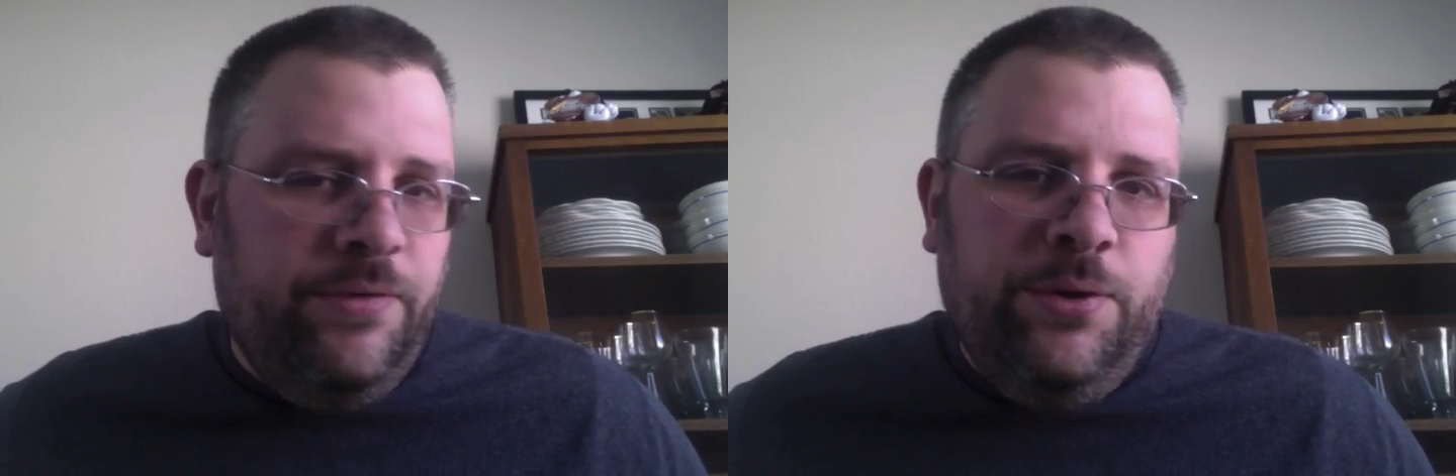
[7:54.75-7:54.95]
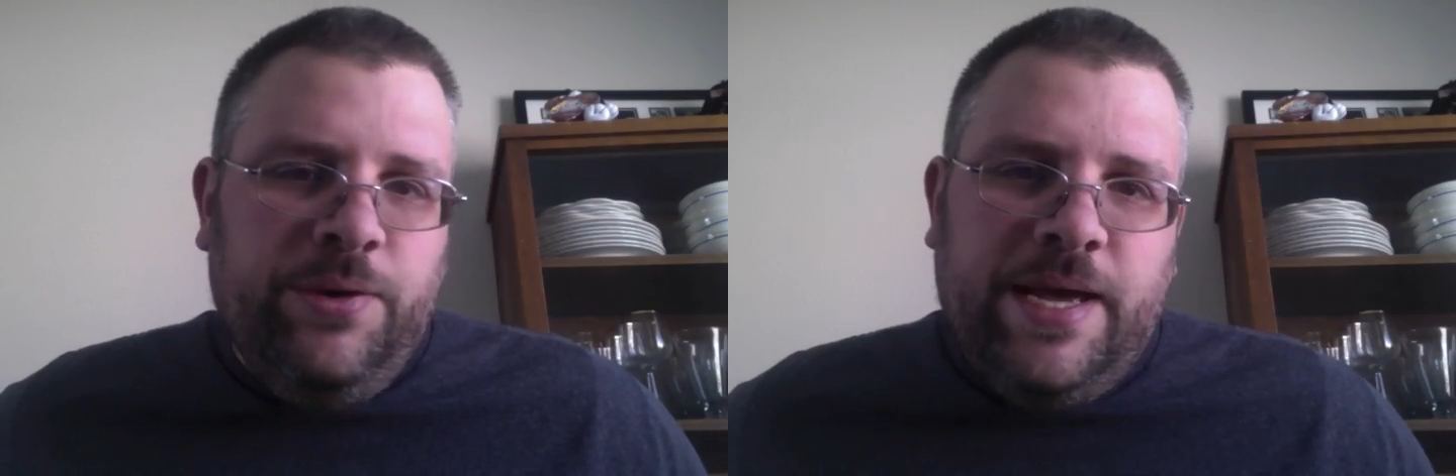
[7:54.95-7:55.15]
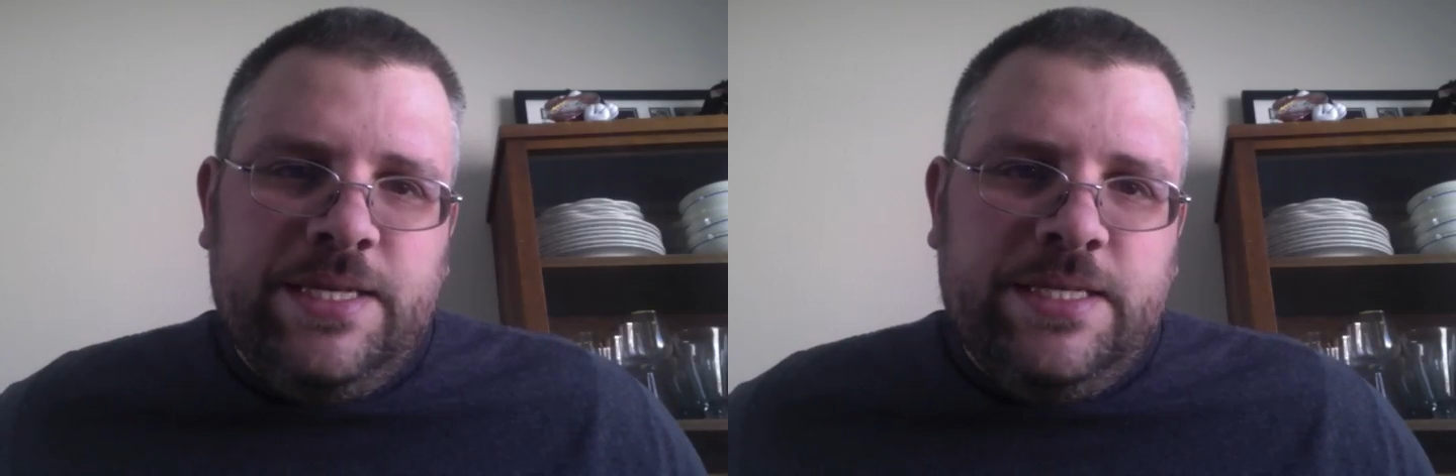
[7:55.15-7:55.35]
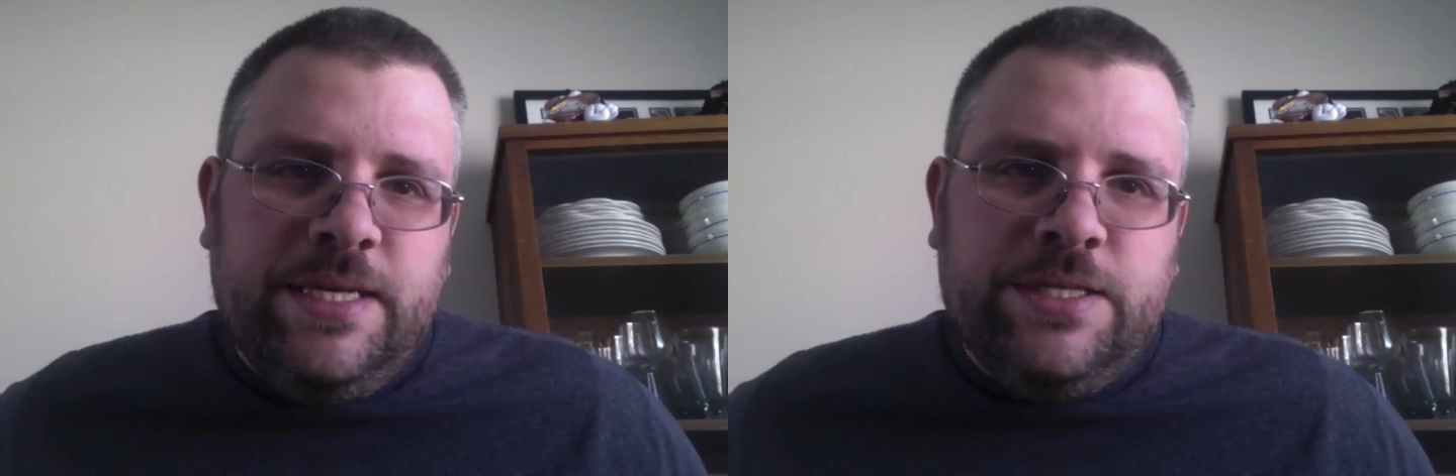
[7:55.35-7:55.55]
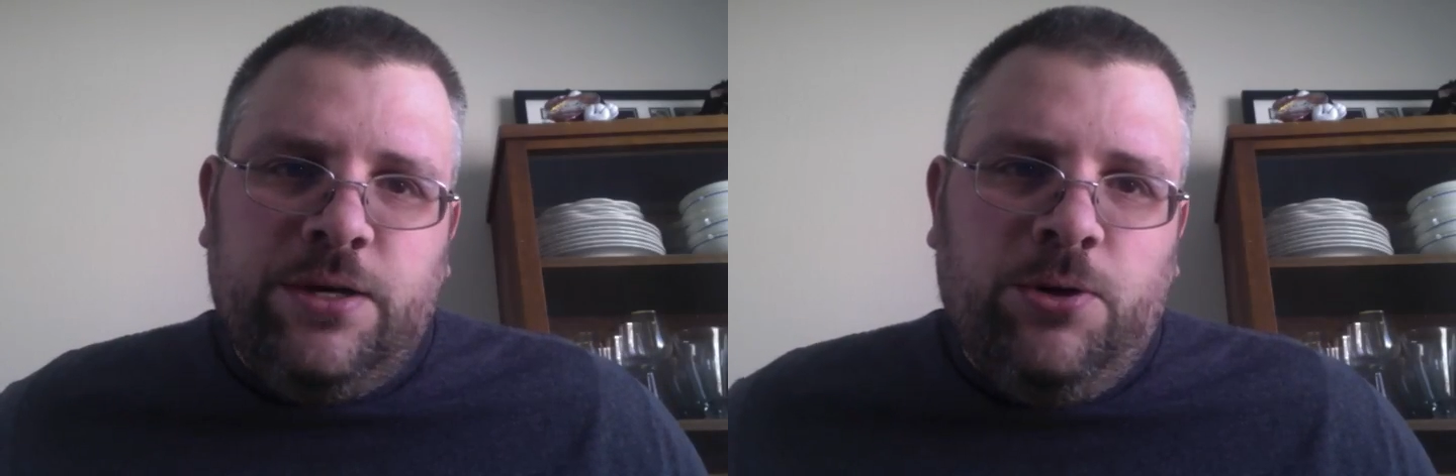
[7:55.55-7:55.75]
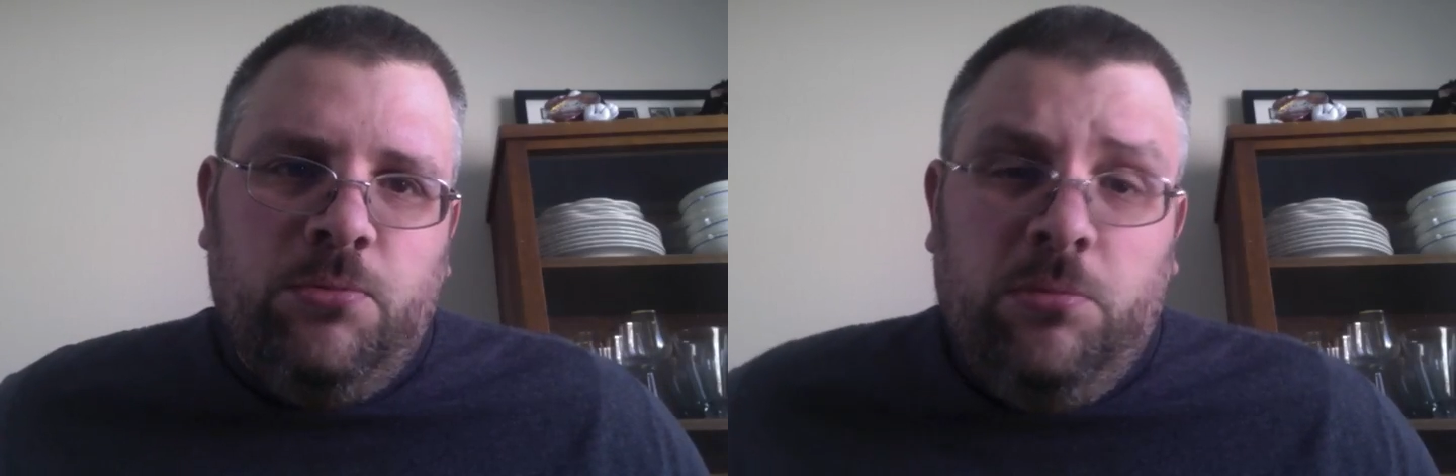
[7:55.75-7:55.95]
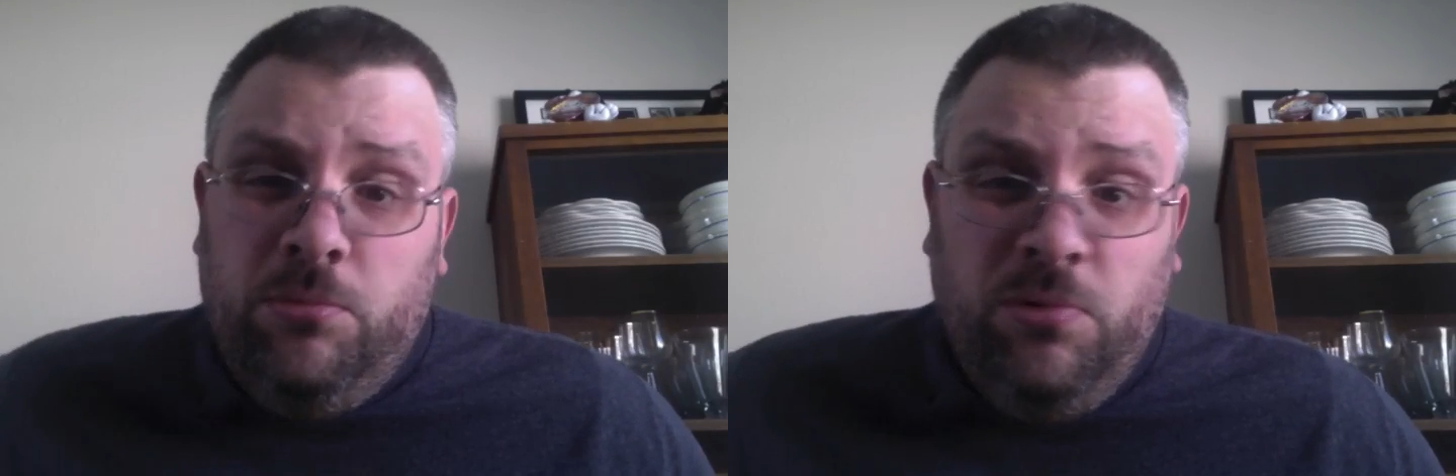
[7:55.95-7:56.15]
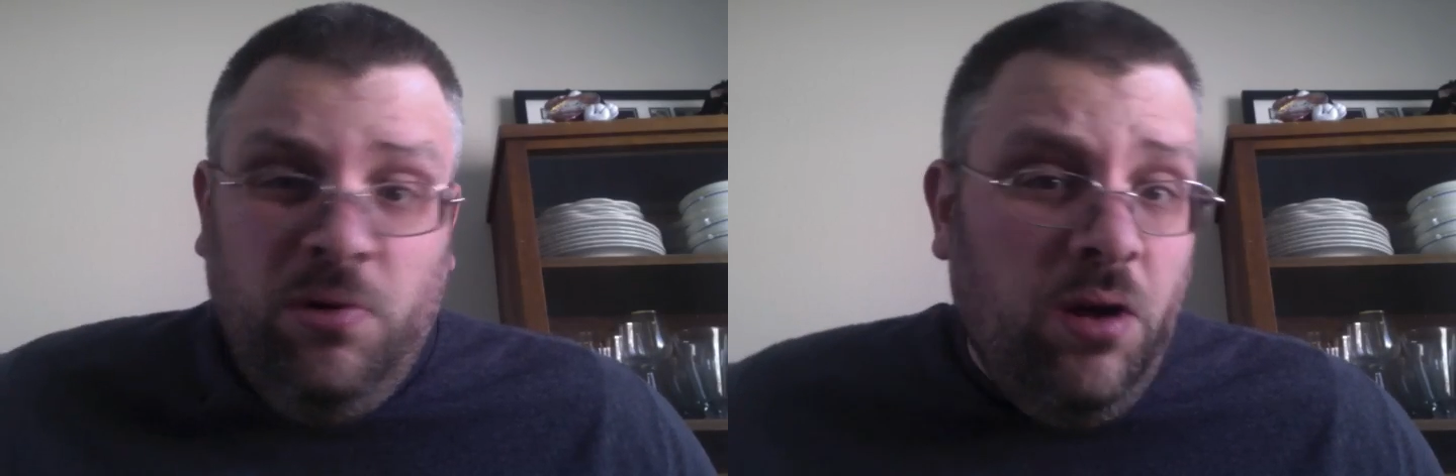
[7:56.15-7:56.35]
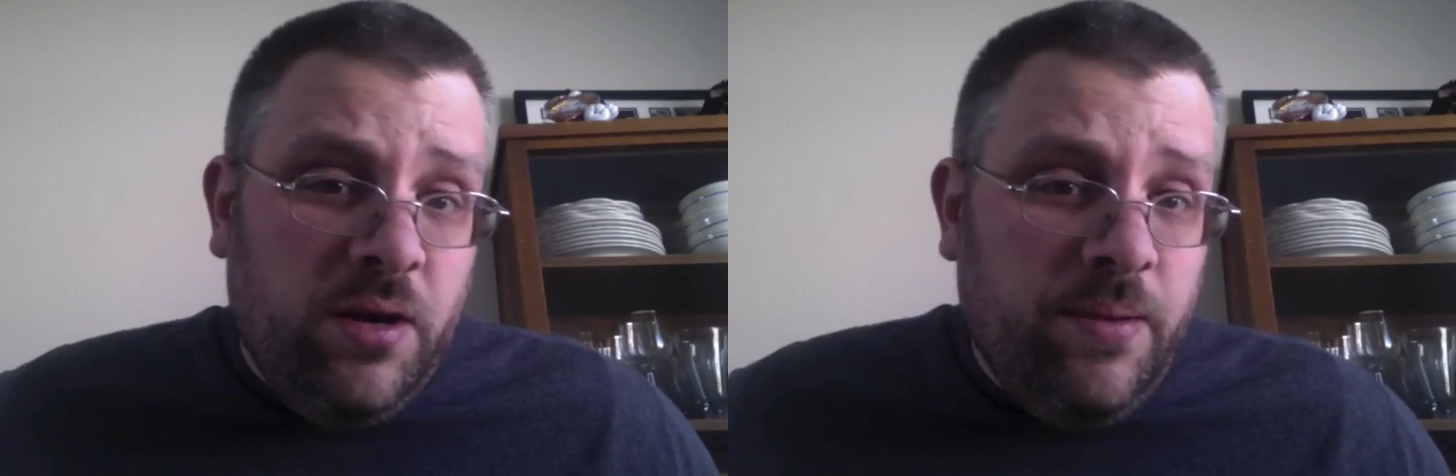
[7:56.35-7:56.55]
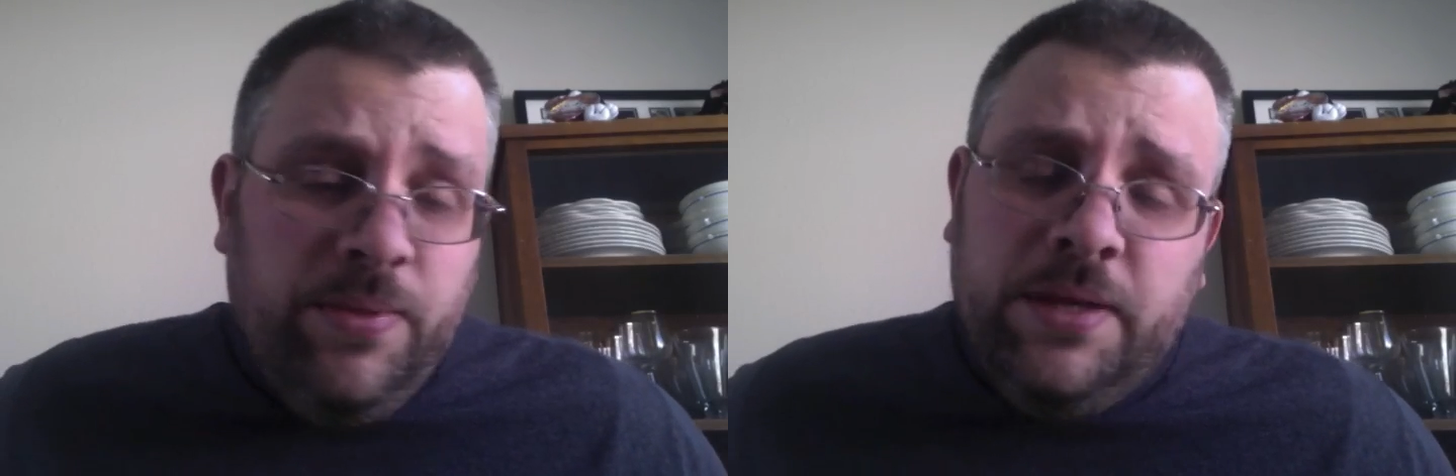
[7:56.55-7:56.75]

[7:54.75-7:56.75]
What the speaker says: viewed as things that are wrong,